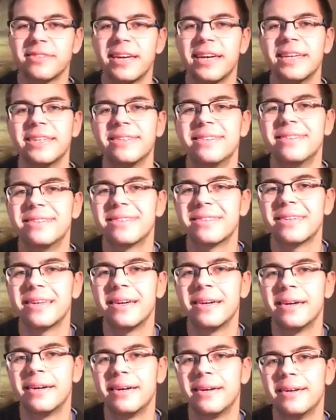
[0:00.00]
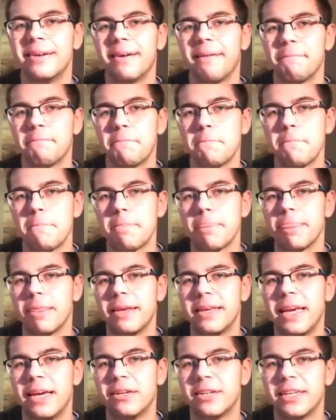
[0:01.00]
And uh,
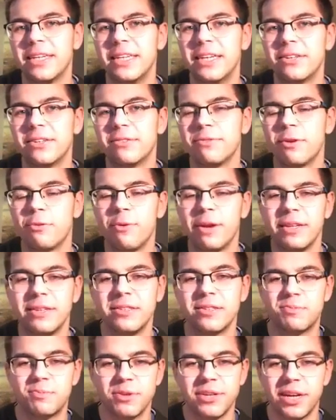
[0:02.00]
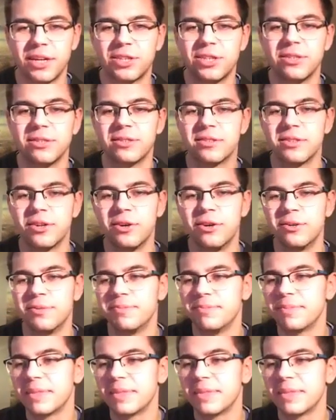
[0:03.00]
yeah, you can hear it very well in his production. So